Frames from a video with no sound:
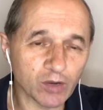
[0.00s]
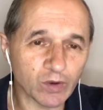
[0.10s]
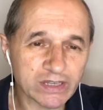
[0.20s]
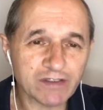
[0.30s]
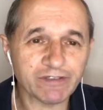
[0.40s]

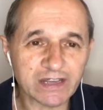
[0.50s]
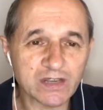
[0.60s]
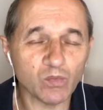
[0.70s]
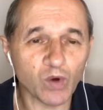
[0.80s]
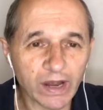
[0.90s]
work, it's
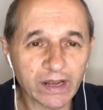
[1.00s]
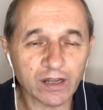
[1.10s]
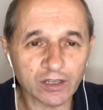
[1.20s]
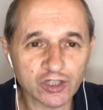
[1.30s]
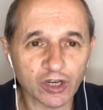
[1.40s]
affecting white
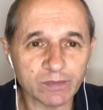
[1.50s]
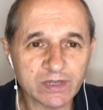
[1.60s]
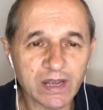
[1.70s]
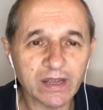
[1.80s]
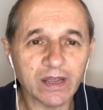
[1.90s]
collar jobs
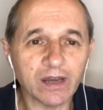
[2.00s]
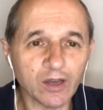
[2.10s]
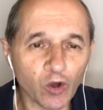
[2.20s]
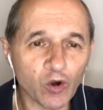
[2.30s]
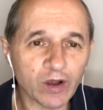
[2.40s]
in
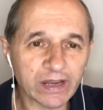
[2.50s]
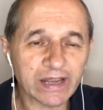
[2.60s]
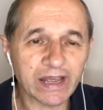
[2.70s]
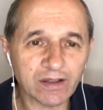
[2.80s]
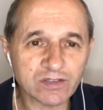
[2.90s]
law and
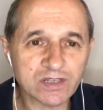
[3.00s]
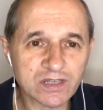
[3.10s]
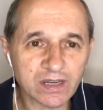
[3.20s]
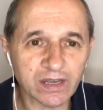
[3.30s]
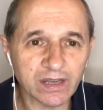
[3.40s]

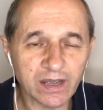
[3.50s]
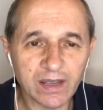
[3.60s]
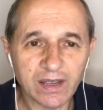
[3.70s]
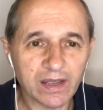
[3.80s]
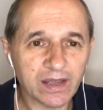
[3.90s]
accountancy,
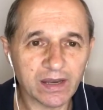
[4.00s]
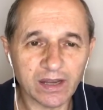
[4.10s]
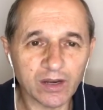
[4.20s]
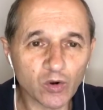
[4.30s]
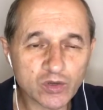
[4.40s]

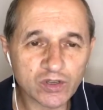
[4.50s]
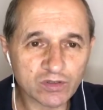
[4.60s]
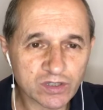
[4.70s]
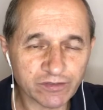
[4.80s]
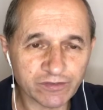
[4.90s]
in all
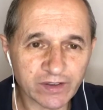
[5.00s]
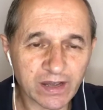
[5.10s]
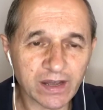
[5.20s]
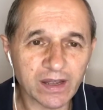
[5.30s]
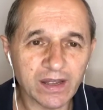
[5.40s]
sorts of
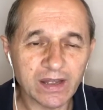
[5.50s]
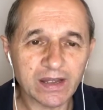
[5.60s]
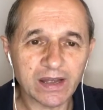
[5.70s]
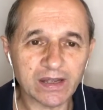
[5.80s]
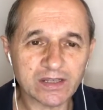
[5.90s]

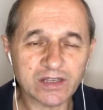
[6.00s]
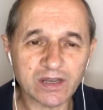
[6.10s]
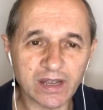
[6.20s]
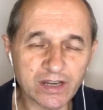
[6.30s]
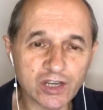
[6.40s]

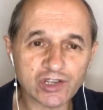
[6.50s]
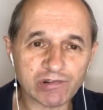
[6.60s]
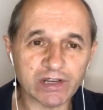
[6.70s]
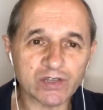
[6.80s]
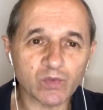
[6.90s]

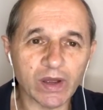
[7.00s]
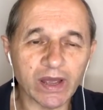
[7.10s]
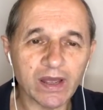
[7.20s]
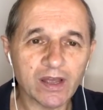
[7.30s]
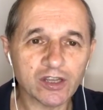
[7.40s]
industries
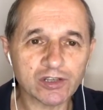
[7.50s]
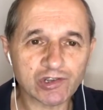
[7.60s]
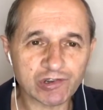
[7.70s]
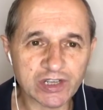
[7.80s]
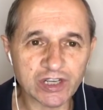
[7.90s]
where you
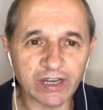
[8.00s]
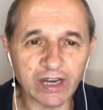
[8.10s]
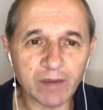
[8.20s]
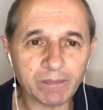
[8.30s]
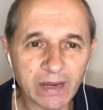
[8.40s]
traditionally
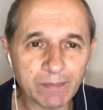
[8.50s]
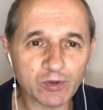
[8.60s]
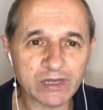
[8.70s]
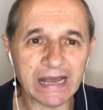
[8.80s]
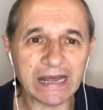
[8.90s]
needed people
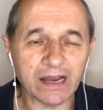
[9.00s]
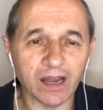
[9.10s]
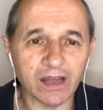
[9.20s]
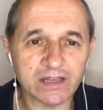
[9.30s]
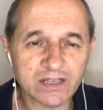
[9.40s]
to
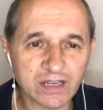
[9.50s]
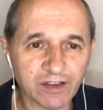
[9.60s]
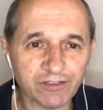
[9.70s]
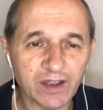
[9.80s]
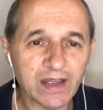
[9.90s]
analyze
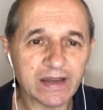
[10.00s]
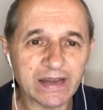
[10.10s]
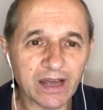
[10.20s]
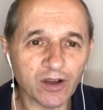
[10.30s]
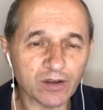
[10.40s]
stuff.
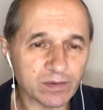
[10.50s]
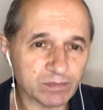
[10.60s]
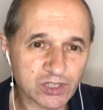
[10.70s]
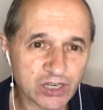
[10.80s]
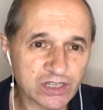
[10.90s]
Now
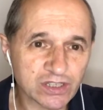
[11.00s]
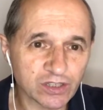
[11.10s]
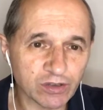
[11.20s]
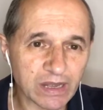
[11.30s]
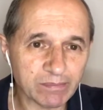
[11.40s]
machines can
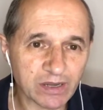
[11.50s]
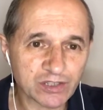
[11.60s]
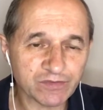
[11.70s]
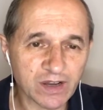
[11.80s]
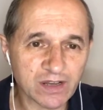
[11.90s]
do that much
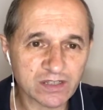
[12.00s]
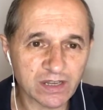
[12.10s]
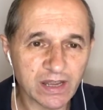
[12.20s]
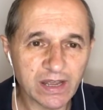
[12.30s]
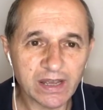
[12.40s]
faster.
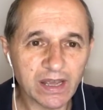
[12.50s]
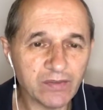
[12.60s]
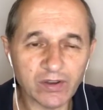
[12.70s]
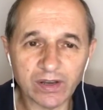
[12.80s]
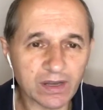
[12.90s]

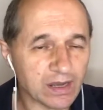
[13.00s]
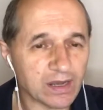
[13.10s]
Even